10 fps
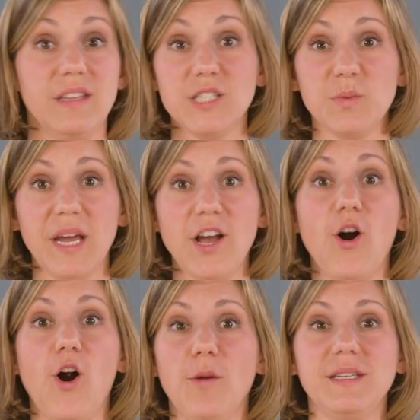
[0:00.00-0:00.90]
This way,
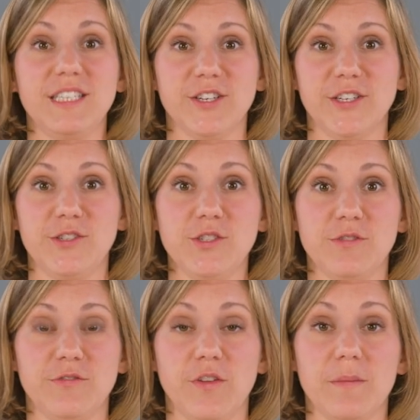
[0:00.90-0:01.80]
all materials
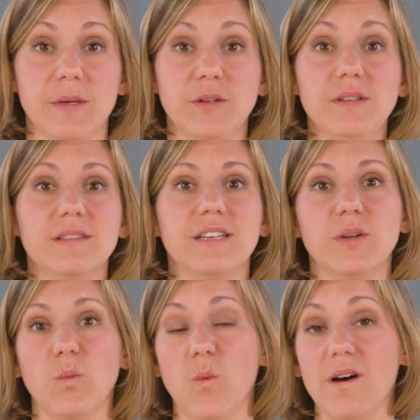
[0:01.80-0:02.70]
for the build live
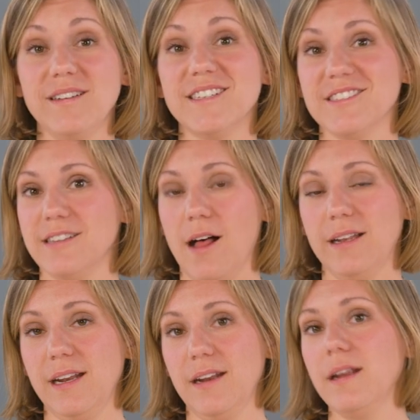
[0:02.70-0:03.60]
in one
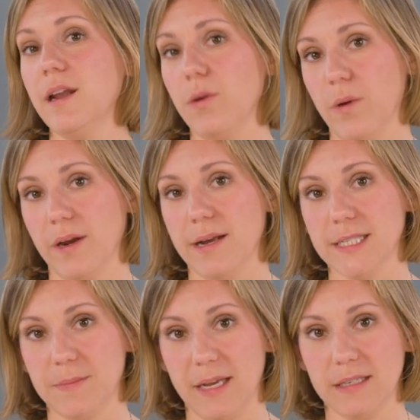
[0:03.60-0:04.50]
consolidated and
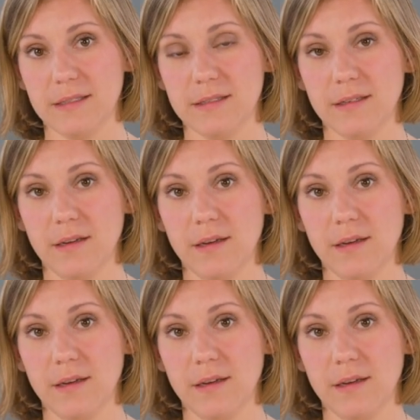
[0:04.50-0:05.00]
organized space.